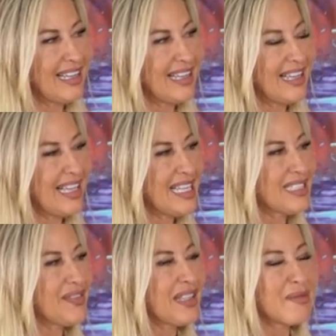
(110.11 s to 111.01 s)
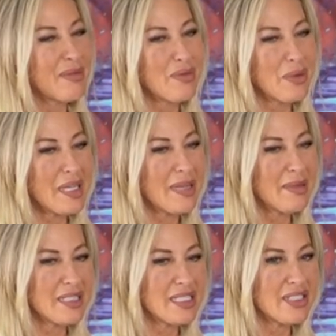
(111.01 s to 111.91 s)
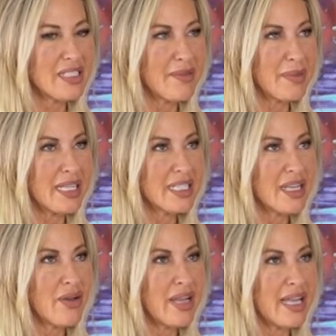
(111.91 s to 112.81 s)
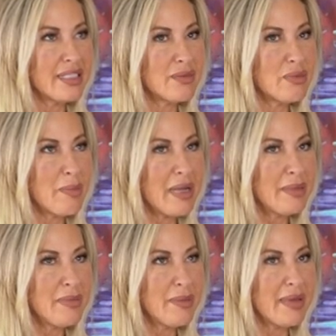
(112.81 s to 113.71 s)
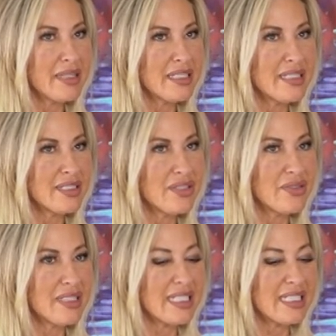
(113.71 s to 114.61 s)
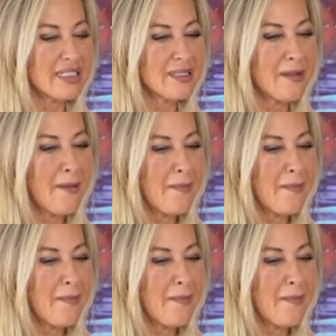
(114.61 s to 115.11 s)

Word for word: all the time. It's funny. Before we came downstairs, I'm like, okay, remind me about these two things.